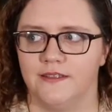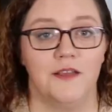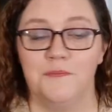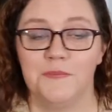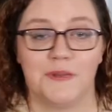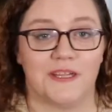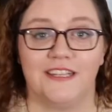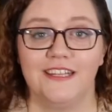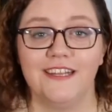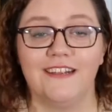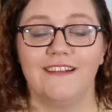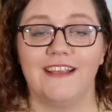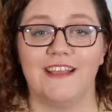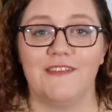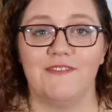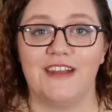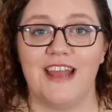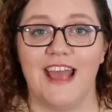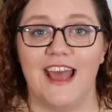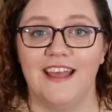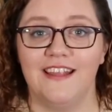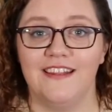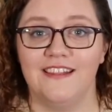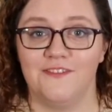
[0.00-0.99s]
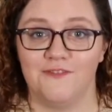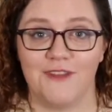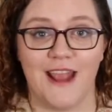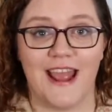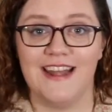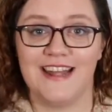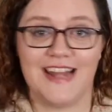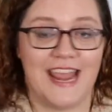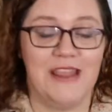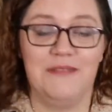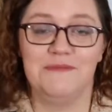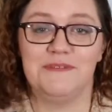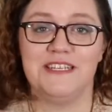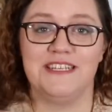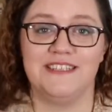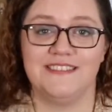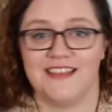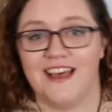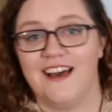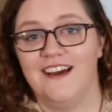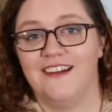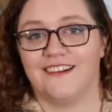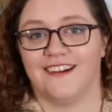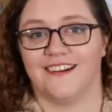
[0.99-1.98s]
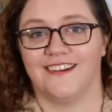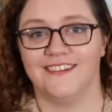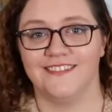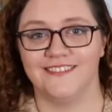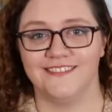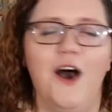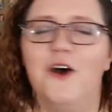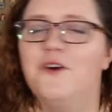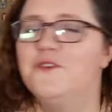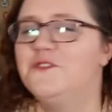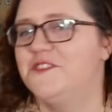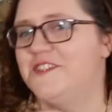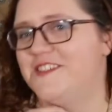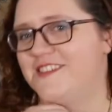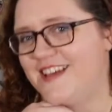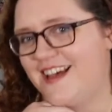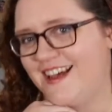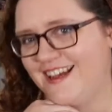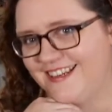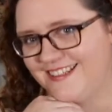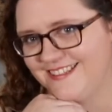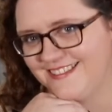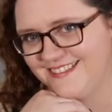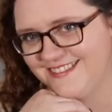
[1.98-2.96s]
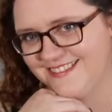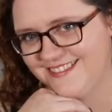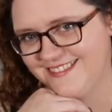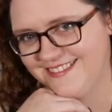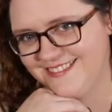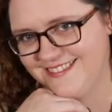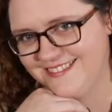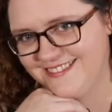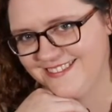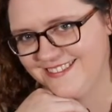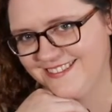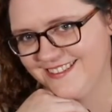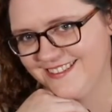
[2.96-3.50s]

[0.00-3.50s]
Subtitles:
McClear even had the rat named in his honor. Oh, science.